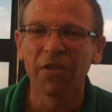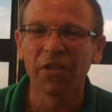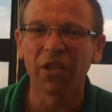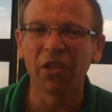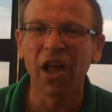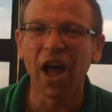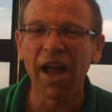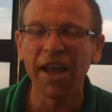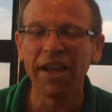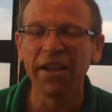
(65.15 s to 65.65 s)

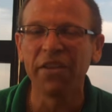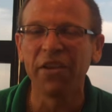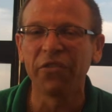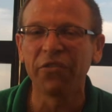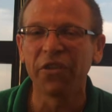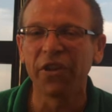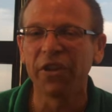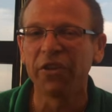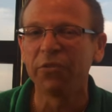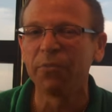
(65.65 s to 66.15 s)
The line in
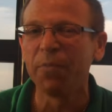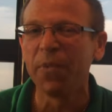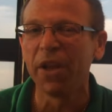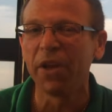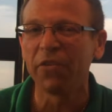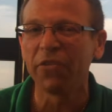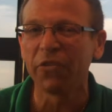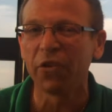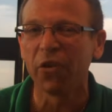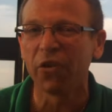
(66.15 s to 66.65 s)
this thing is
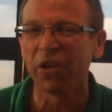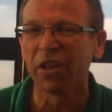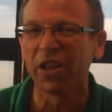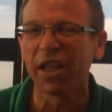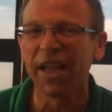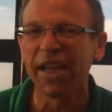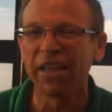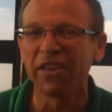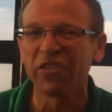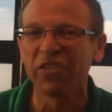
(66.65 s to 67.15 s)
Minnesota
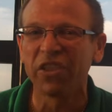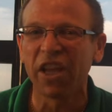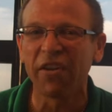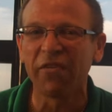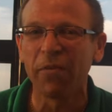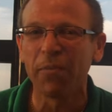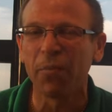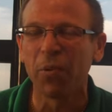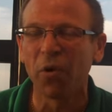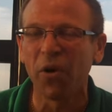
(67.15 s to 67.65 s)
laying
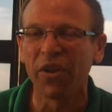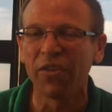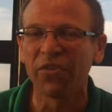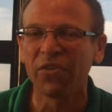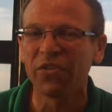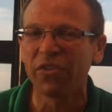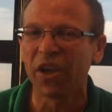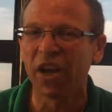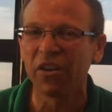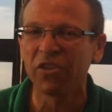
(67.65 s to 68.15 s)
7
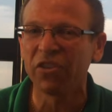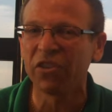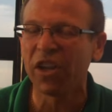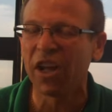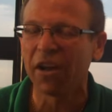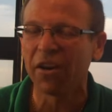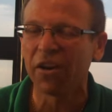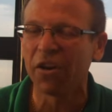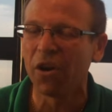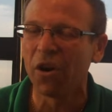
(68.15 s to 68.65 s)
points,
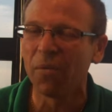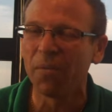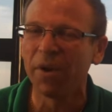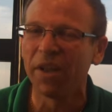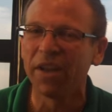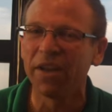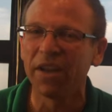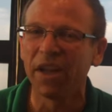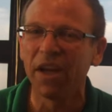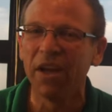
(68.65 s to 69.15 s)
touchdown at
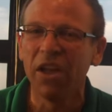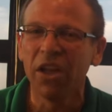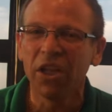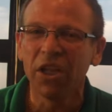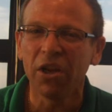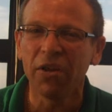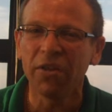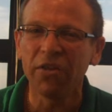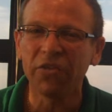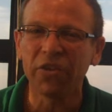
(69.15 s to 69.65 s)
home, and
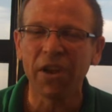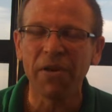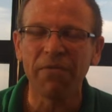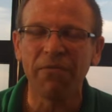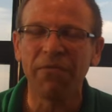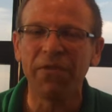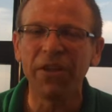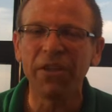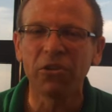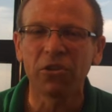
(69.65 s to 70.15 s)
this
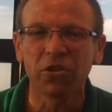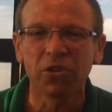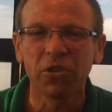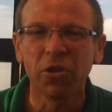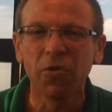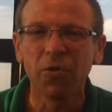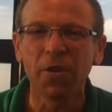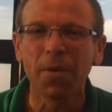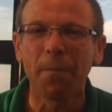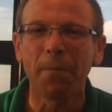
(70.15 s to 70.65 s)
game features
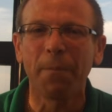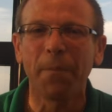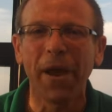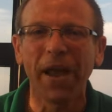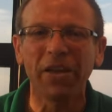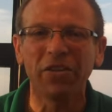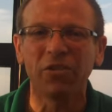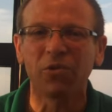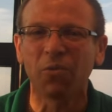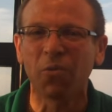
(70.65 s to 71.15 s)
two of the
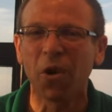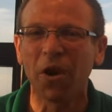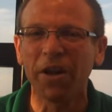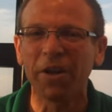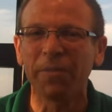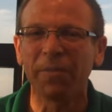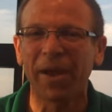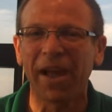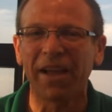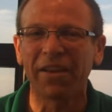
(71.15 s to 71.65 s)
best
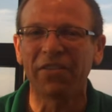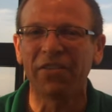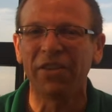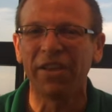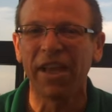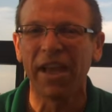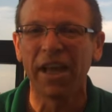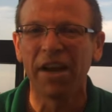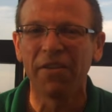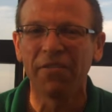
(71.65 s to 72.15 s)
running backs
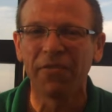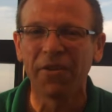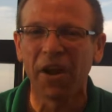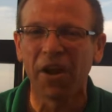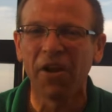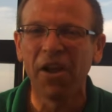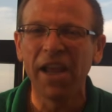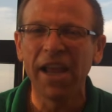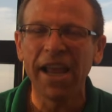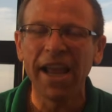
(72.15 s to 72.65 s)
in the
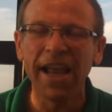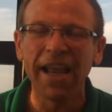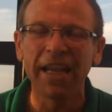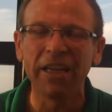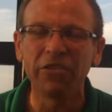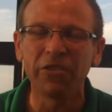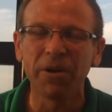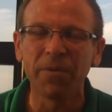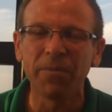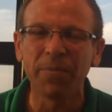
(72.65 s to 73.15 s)
NFL.
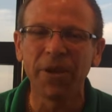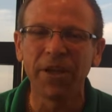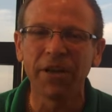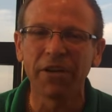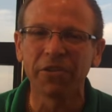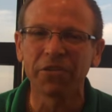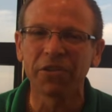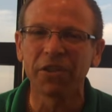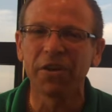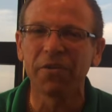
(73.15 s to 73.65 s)
Adrian
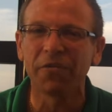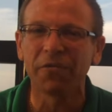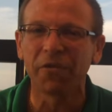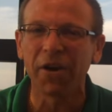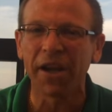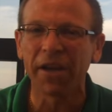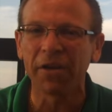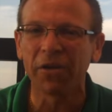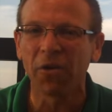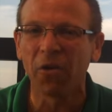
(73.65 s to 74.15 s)
Peterson and
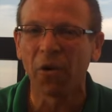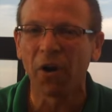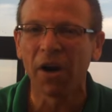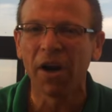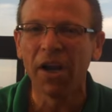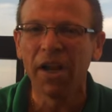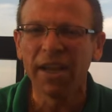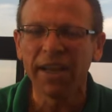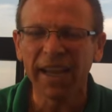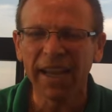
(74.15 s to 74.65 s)
Frank
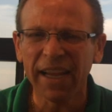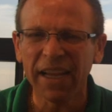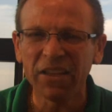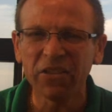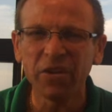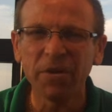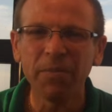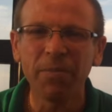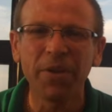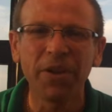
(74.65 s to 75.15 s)
Gore. Yeah,
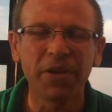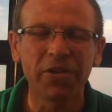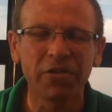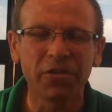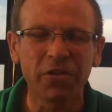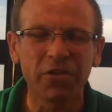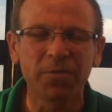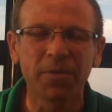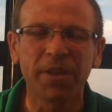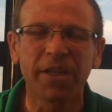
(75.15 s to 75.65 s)
Adrian
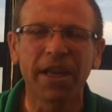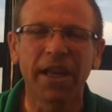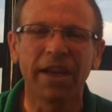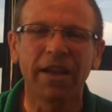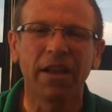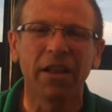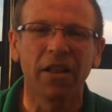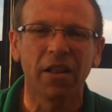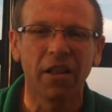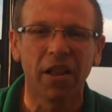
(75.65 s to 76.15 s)
Peterson has been
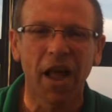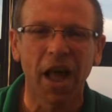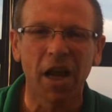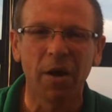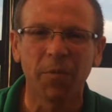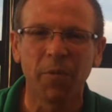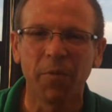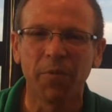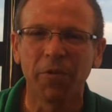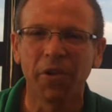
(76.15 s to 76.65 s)
getting a
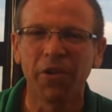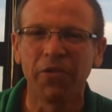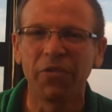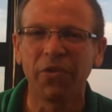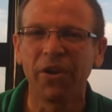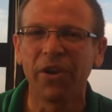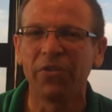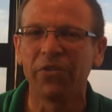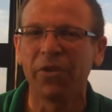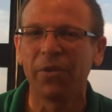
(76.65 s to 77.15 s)
lot of
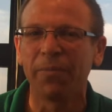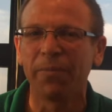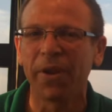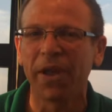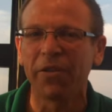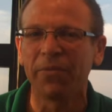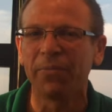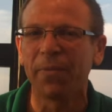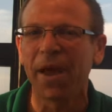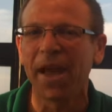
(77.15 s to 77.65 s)
publicity as the
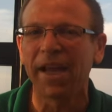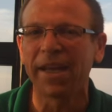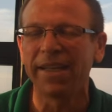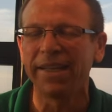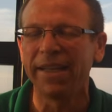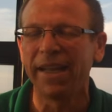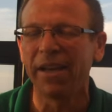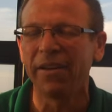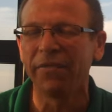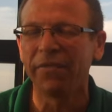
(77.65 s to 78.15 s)
best
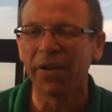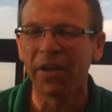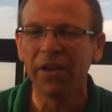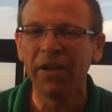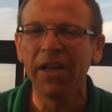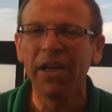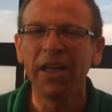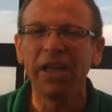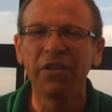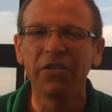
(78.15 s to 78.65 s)
back in the
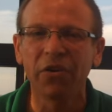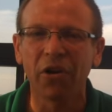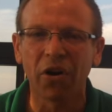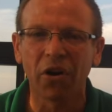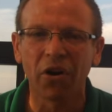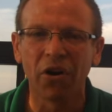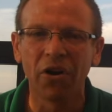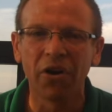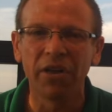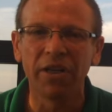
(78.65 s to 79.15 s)
NFL. He's
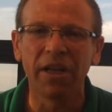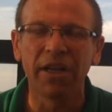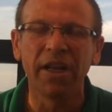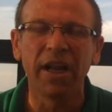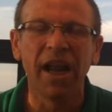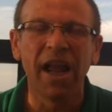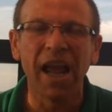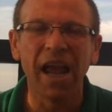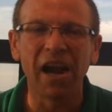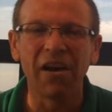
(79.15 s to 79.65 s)
earned
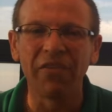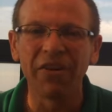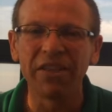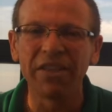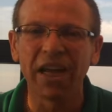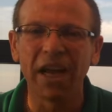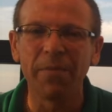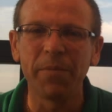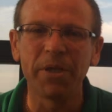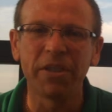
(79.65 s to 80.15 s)
it.
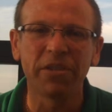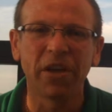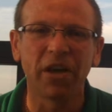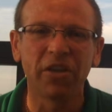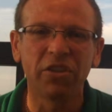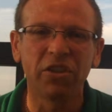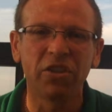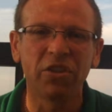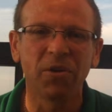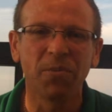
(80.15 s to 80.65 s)
Every time he
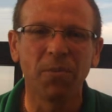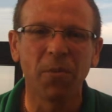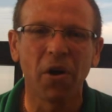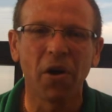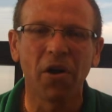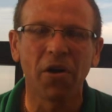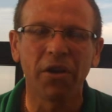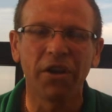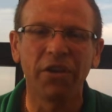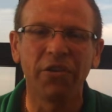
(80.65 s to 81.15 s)
touches the
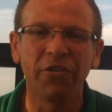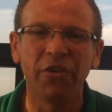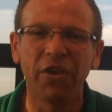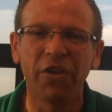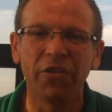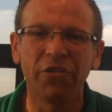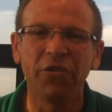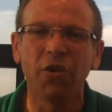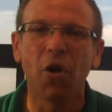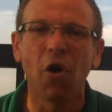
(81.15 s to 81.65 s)
ball,
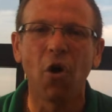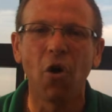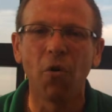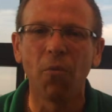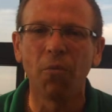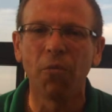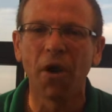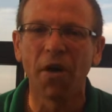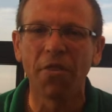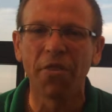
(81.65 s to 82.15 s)
he's the
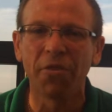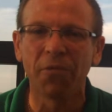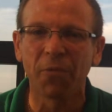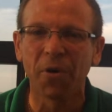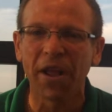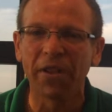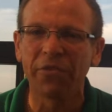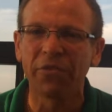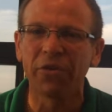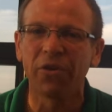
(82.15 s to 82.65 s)
home run
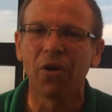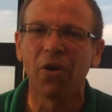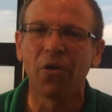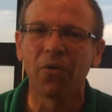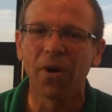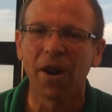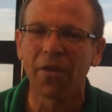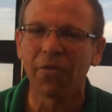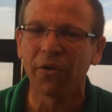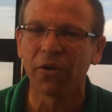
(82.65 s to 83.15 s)
threat to go
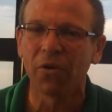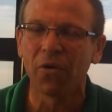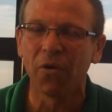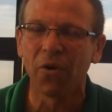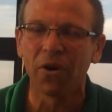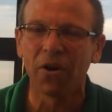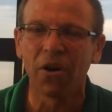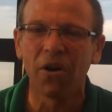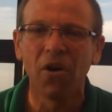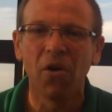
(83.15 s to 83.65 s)
around the
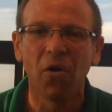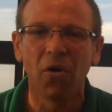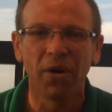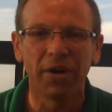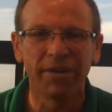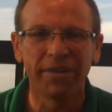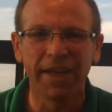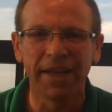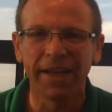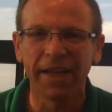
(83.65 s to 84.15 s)
corner
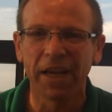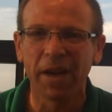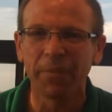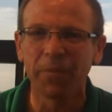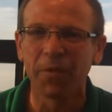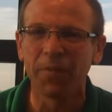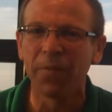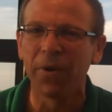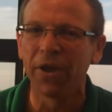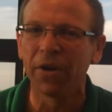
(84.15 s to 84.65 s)
or to take it
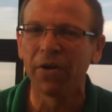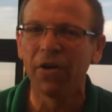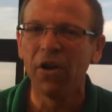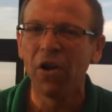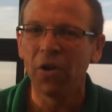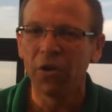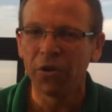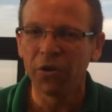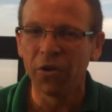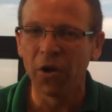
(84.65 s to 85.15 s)
up the middle.
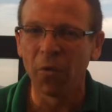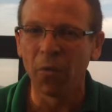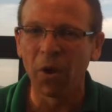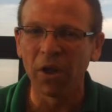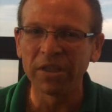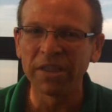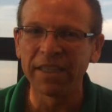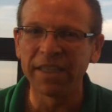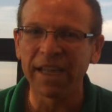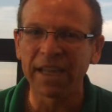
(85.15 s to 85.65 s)
You know,
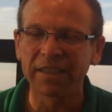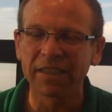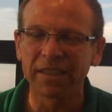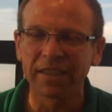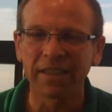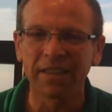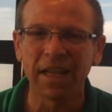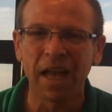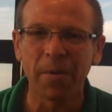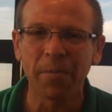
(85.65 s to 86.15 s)
once he gets
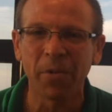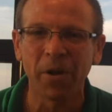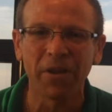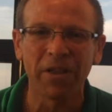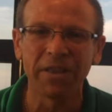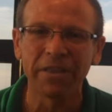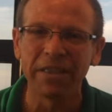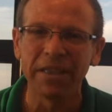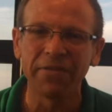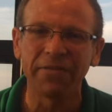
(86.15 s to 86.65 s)
a step
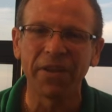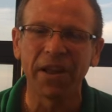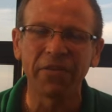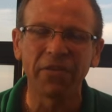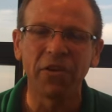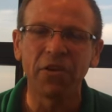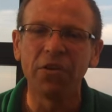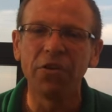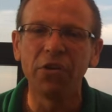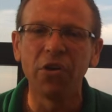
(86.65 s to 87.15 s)
on the
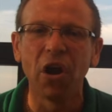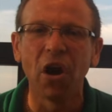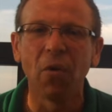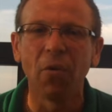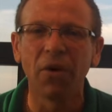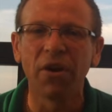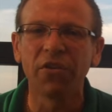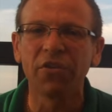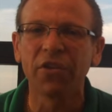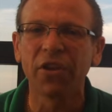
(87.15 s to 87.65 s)
defense,
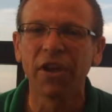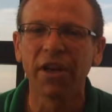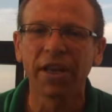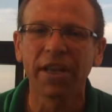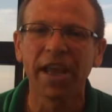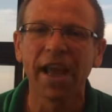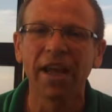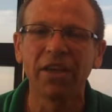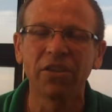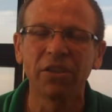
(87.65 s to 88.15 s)
no one is going
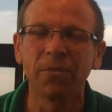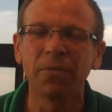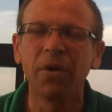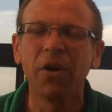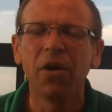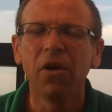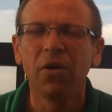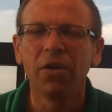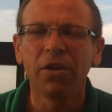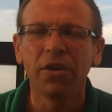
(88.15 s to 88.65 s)
to catch him.
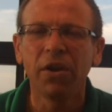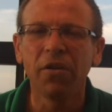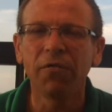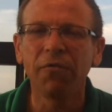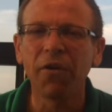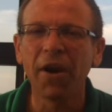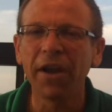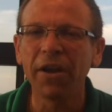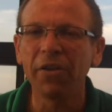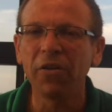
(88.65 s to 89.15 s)
You know,
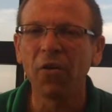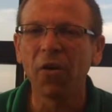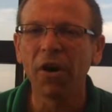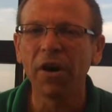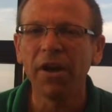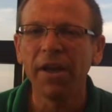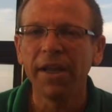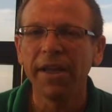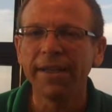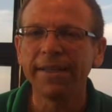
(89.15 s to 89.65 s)
Frank
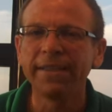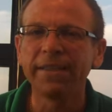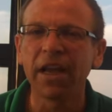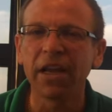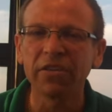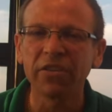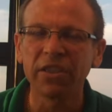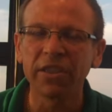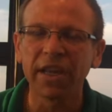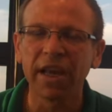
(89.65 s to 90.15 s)
Gore, he
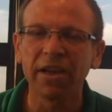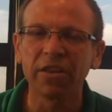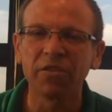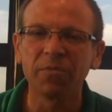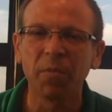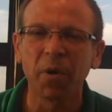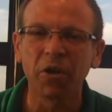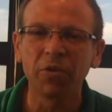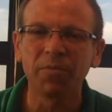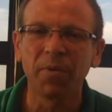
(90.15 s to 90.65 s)
doesn't get
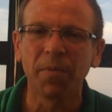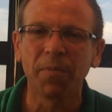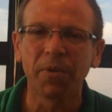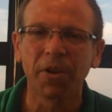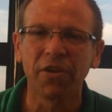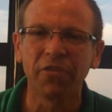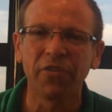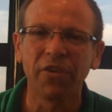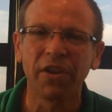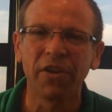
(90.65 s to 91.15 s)
as much
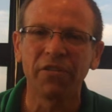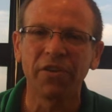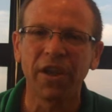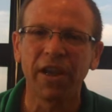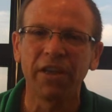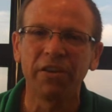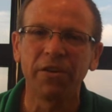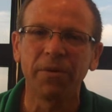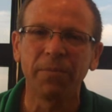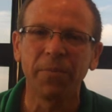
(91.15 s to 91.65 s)
publicity as
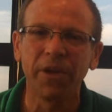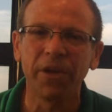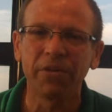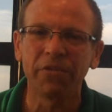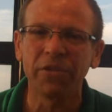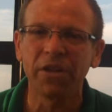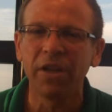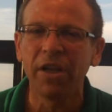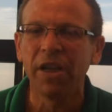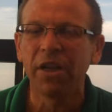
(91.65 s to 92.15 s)
Adrian
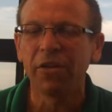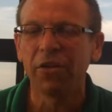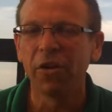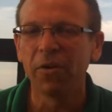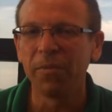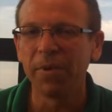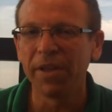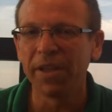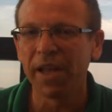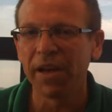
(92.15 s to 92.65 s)
Peterson.
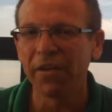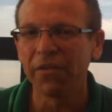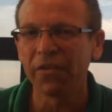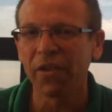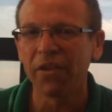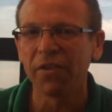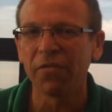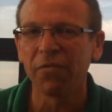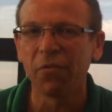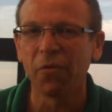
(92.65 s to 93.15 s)
Could be that he's
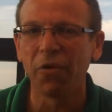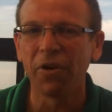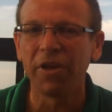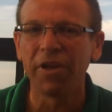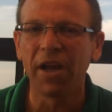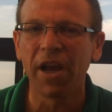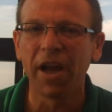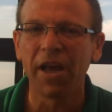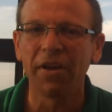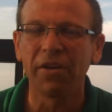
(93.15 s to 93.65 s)
on the
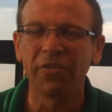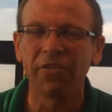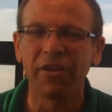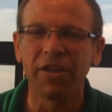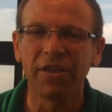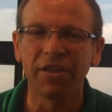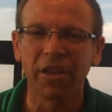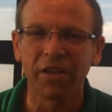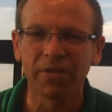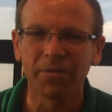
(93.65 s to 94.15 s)
49ers
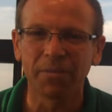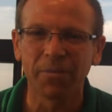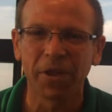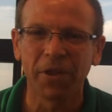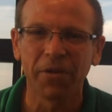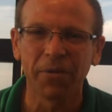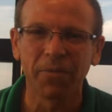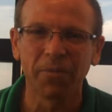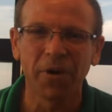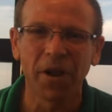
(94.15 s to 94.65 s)
and he doesn't
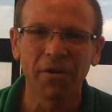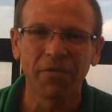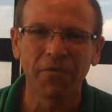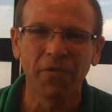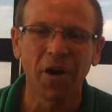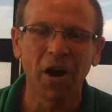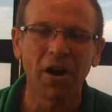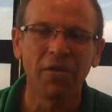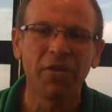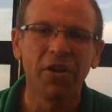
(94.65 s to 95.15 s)
play with Brett
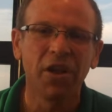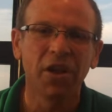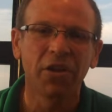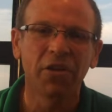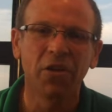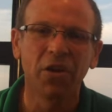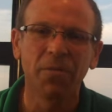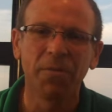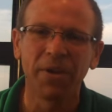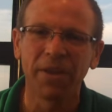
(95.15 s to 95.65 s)
Favre.
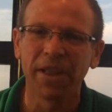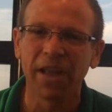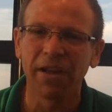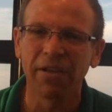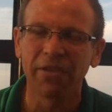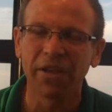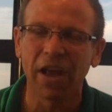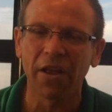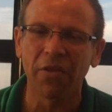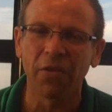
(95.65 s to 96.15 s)
It could be
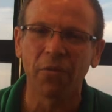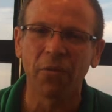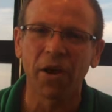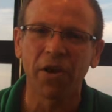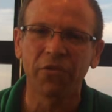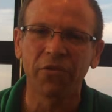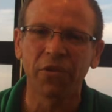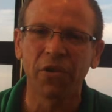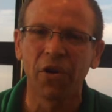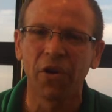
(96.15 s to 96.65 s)
that he's out on the
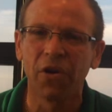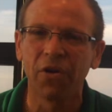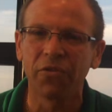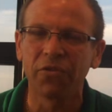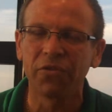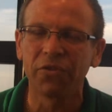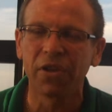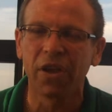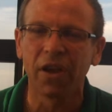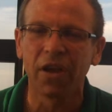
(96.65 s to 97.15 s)
West
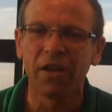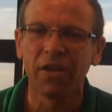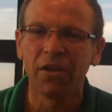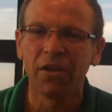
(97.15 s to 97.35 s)
Coast.